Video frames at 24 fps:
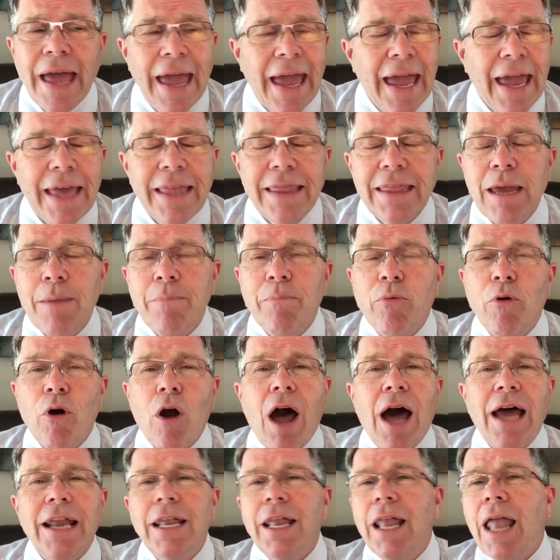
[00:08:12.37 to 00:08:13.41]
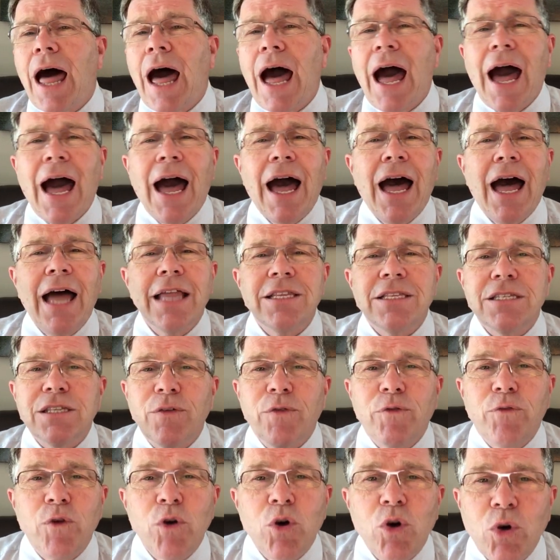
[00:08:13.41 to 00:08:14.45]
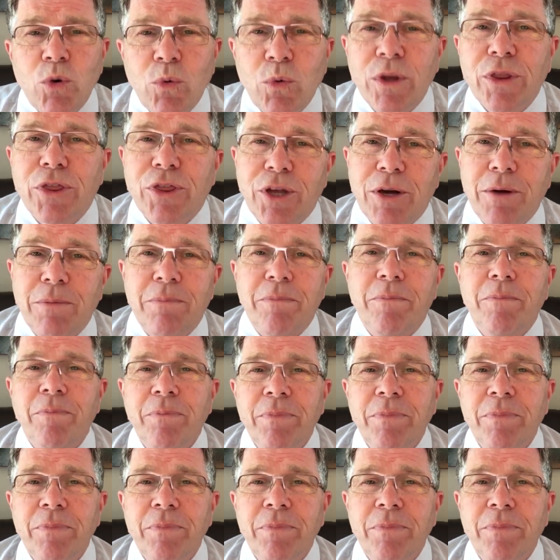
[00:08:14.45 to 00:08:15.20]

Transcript: and they brought lots of food with them,